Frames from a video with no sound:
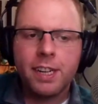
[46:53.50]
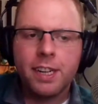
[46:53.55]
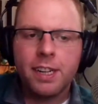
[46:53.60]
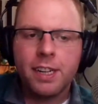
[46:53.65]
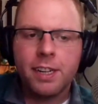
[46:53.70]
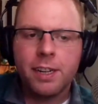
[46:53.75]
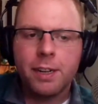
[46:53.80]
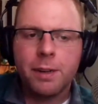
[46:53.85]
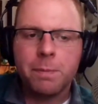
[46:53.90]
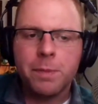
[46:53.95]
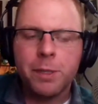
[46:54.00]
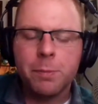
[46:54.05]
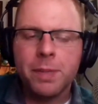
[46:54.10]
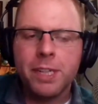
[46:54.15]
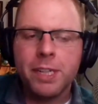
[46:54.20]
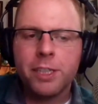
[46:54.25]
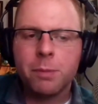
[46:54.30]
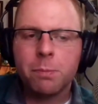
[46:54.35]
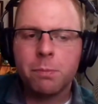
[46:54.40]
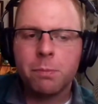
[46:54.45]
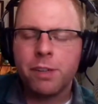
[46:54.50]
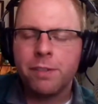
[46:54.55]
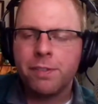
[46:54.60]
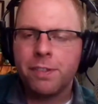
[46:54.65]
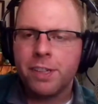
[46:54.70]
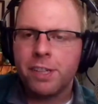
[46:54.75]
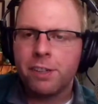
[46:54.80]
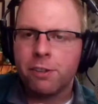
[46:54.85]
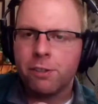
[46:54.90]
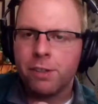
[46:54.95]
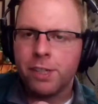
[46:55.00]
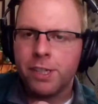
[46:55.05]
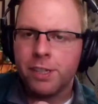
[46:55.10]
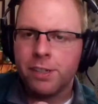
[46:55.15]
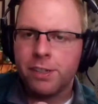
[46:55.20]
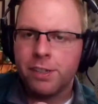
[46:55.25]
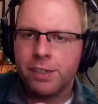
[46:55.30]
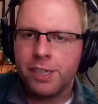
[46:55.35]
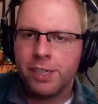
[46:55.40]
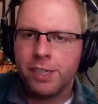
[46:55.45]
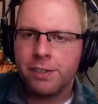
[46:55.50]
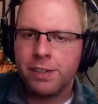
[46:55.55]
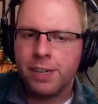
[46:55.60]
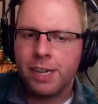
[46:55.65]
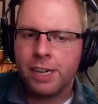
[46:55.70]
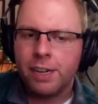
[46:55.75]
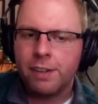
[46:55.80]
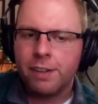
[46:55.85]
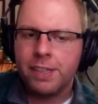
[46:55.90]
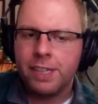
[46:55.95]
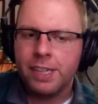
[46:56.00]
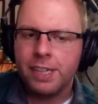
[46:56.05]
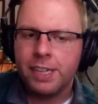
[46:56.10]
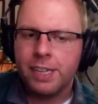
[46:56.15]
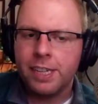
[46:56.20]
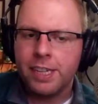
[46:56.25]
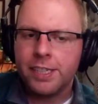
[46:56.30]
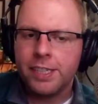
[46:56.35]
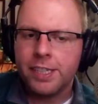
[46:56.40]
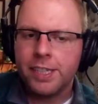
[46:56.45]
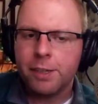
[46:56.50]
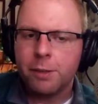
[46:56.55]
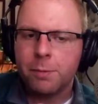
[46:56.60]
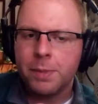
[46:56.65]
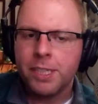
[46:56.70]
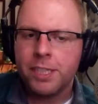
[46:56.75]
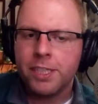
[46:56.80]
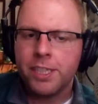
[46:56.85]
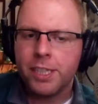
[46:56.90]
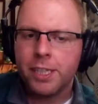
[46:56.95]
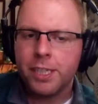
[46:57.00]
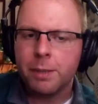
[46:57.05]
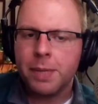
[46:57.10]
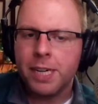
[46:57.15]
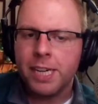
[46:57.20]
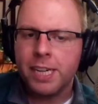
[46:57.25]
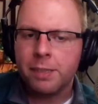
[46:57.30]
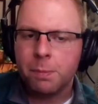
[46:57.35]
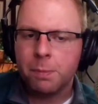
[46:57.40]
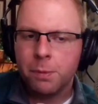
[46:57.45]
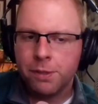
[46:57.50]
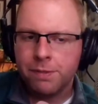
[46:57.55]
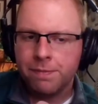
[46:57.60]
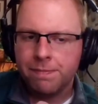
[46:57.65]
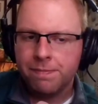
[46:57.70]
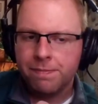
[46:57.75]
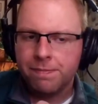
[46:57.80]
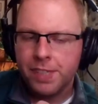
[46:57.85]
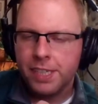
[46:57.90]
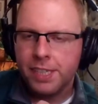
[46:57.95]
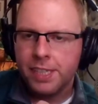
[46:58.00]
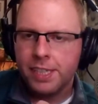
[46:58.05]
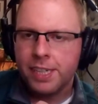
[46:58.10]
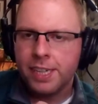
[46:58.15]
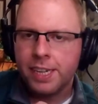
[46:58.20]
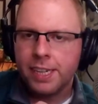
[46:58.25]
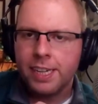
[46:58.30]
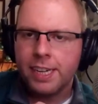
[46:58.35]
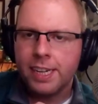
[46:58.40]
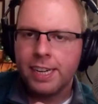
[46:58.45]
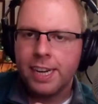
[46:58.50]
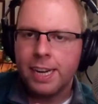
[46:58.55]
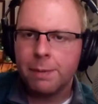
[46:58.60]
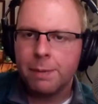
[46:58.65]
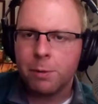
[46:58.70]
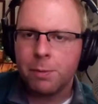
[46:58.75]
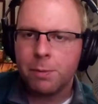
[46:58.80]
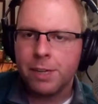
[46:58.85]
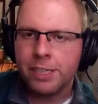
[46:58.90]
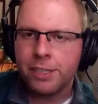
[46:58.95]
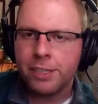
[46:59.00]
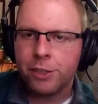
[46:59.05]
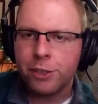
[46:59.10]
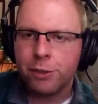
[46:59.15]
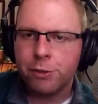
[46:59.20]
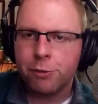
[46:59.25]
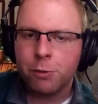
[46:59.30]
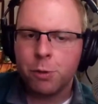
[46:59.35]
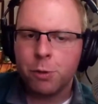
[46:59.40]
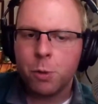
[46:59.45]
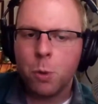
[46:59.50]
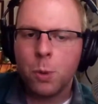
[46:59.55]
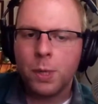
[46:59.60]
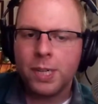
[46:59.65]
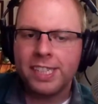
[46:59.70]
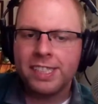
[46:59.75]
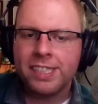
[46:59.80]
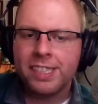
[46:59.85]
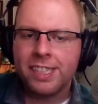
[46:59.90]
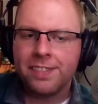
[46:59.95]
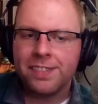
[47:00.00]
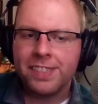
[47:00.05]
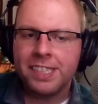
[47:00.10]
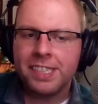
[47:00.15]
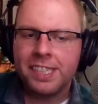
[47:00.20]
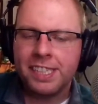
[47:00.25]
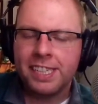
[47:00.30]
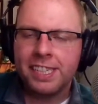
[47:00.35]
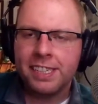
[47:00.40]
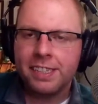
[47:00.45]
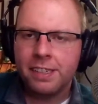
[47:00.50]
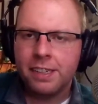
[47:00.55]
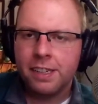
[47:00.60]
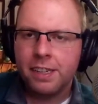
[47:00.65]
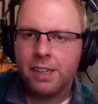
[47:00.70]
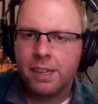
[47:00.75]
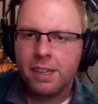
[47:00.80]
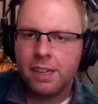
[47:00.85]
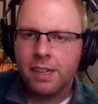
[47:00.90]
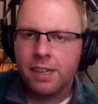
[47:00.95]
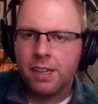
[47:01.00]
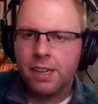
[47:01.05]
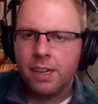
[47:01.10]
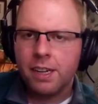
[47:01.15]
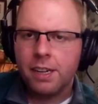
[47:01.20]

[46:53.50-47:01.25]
Um, you mentioned briefly earlier you have the Azerbaijani passport mm-hmm. uh, that that came your way in June 2017. Mm-hmm. mm-hmm.